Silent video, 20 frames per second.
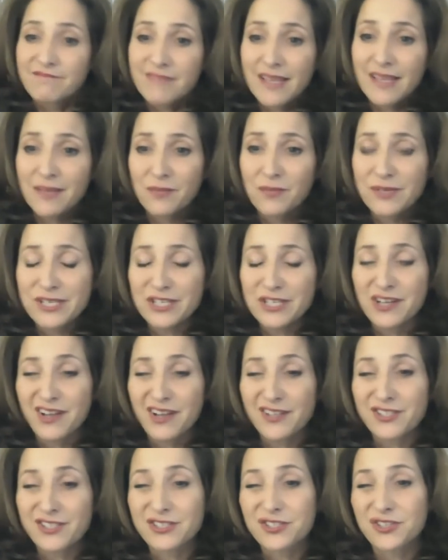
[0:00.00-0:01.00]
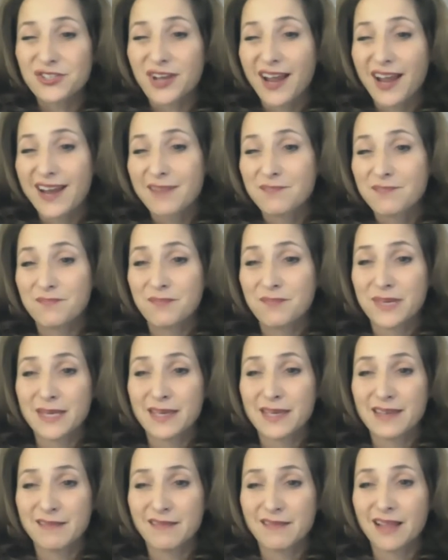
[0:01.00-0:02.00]
we should all just try to
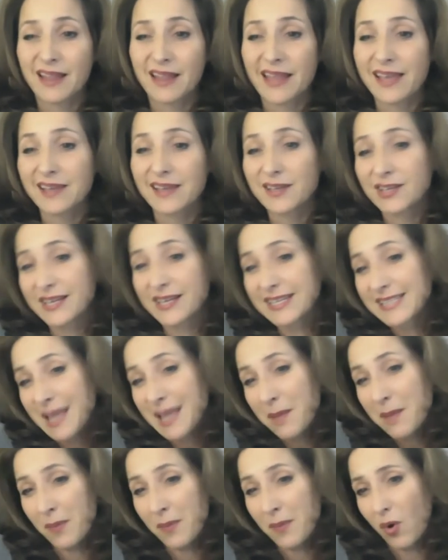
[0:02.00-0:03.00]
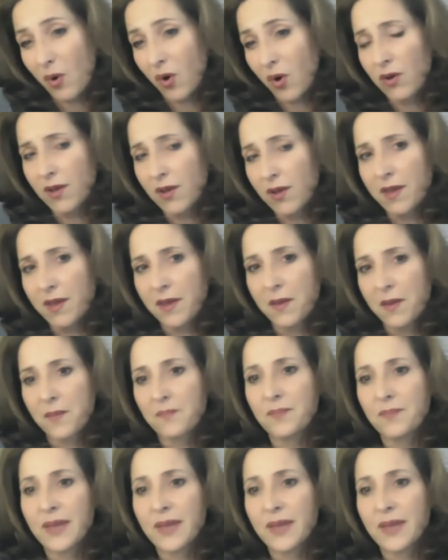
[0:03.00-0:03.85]
be like a good example. But